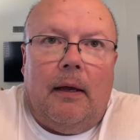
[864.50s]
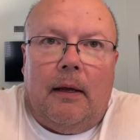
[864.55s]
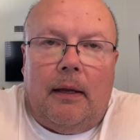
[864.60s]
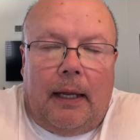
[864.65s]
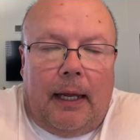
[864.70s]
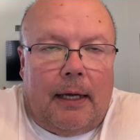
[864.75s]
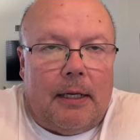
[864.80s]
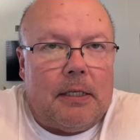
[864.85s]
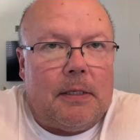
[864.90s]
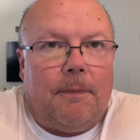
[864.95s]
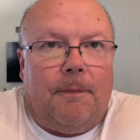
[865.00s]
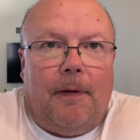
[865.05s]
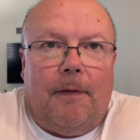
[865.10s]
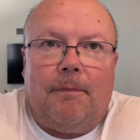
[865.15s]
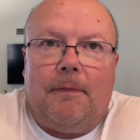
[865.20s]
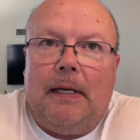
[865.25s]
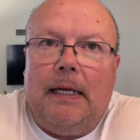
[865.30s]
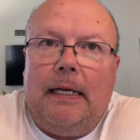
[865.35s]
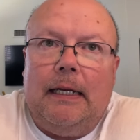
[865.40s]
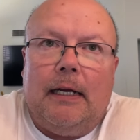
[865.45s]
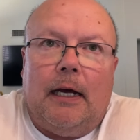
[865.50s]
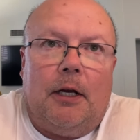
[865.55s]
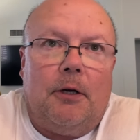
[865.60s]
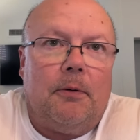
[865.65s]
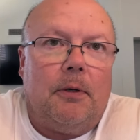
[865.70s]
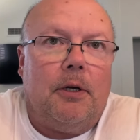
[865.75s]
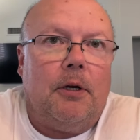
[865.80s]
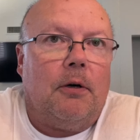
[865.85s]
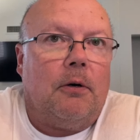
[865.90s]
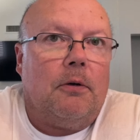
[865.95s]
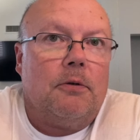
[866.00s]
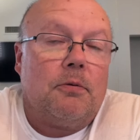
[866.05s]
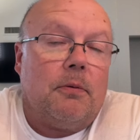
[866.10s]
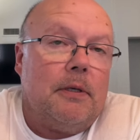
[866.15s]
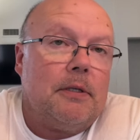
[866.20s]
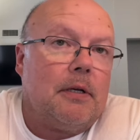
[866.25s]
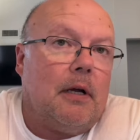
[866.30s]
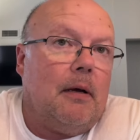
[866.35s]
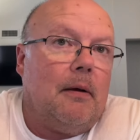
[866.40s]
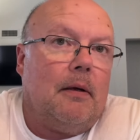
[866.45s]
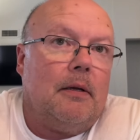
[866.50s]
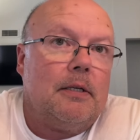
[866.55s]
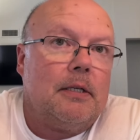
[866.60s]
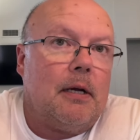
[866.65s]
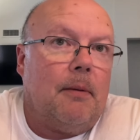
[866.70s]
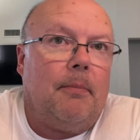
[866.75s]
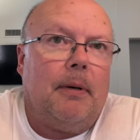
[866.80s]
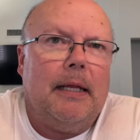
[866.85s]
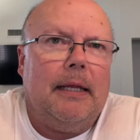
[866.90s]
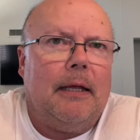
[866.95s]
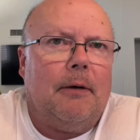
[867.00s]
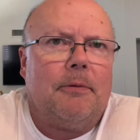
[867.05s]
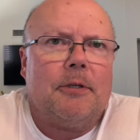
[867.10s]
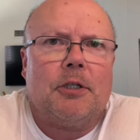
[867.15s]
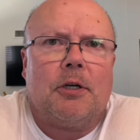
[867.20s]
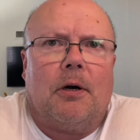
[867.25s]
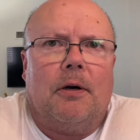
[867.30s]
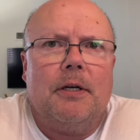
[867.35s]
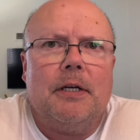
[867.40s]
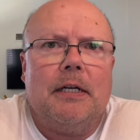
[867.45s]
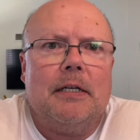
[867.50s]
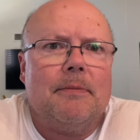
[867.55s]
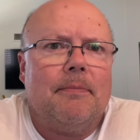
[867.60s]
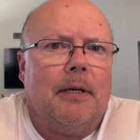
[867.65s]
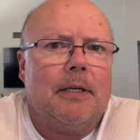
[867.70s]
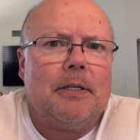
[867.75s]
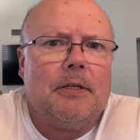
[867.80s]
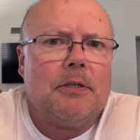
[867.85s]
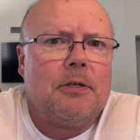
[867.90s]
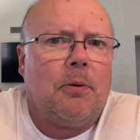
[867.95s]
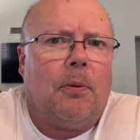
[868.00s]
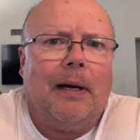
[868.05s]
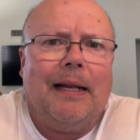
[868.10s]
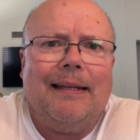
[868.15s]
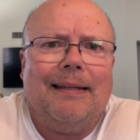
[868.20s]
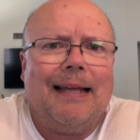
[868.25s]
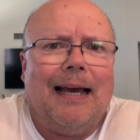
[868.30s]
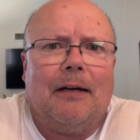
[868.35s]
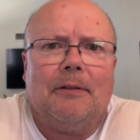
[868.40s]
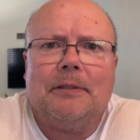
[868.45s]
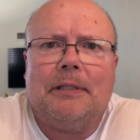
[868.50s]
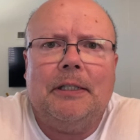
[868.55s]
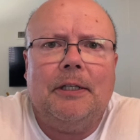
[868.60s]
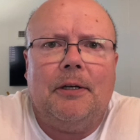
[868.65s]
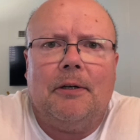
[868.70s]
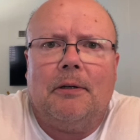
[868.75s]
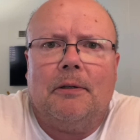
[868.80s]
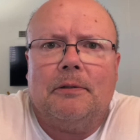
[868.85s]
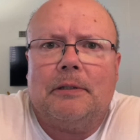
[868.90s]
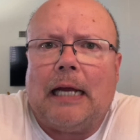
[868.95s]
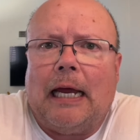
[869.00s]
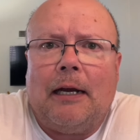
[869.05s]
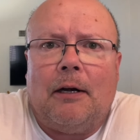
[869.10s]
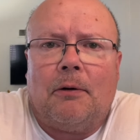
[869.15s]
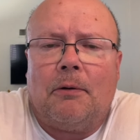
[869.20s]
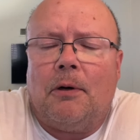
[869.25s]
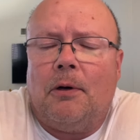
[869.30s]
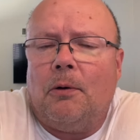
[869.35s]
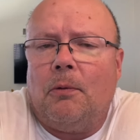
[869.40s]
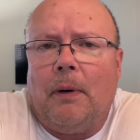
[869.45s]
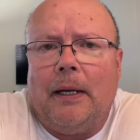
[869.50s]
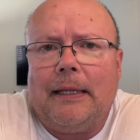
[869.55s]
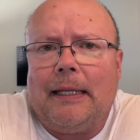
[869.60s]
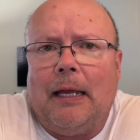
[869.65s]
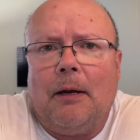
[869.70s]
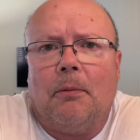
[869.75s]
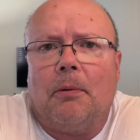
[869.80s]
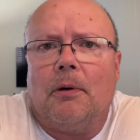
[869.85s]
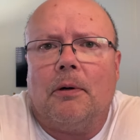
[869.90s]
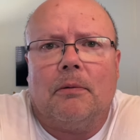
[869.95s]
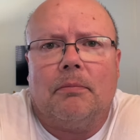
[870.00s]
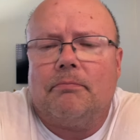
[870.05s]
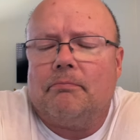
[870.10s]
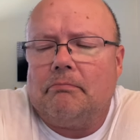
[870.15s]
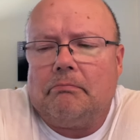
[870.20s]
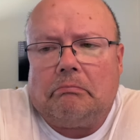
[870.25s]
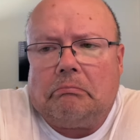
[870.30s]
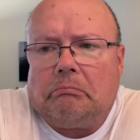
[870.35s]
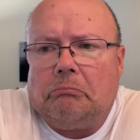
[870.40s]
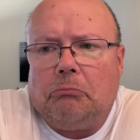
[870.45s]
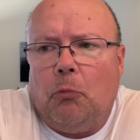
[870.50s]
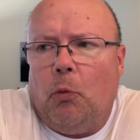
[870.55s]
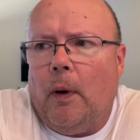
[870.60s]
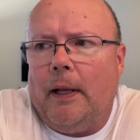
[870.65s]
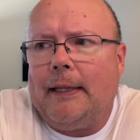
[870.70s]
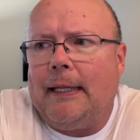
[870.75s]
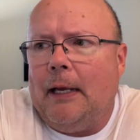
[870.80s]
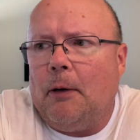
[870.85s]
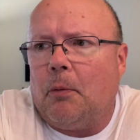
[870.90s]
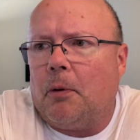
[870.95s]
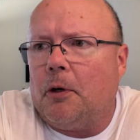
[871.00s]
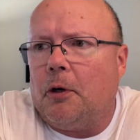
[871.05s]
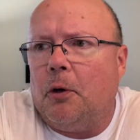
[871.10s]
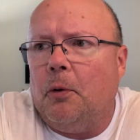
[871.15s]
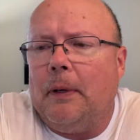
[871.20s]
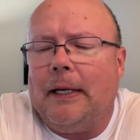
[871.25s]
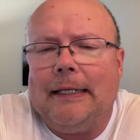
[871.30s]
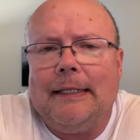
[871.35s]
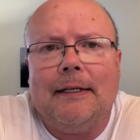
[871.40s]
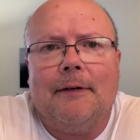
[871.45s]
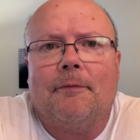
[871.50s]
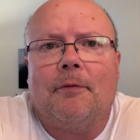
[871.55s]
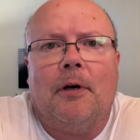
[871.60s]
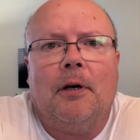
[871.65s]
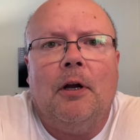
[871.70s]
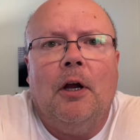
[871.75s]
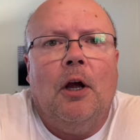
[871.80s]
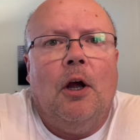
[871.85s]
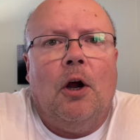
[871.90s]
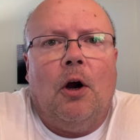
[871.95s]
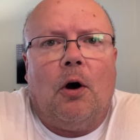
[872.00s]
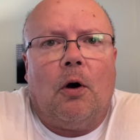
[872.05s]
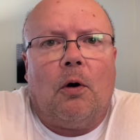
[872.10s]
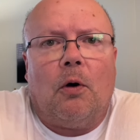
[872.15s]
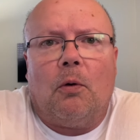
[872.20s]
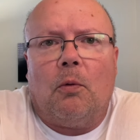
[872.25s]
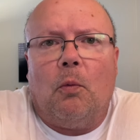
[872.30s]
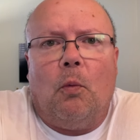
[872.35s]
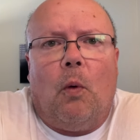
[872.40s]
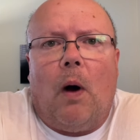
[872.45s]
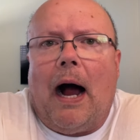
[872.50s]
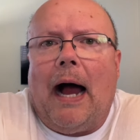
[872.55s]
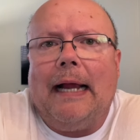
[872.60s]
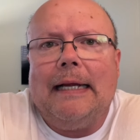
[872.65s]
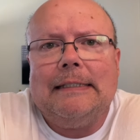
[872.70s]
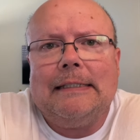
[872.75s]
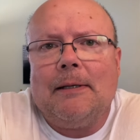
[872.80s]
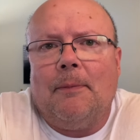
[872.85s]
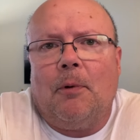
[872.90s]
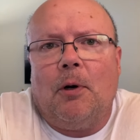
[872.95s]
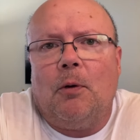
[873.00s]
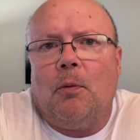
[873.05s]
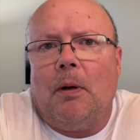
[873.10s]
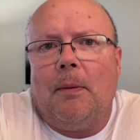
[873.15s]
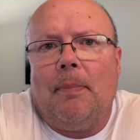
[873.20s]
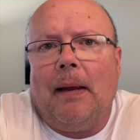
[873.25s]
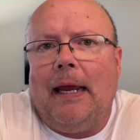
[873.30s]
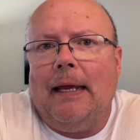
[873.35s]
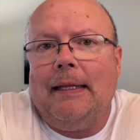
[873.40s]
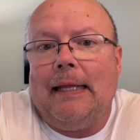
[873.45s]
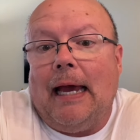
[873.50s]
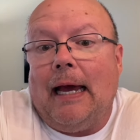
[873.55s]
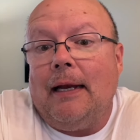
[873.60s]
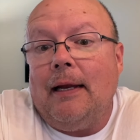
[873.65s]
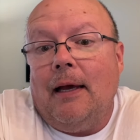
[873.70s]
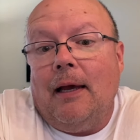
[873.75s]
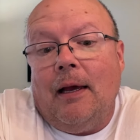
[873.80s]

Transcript: yes, 1,500 euros. We saw somebody that was charging as much as 20,000 euros. I don't know what they were doing different or why someone would pay that.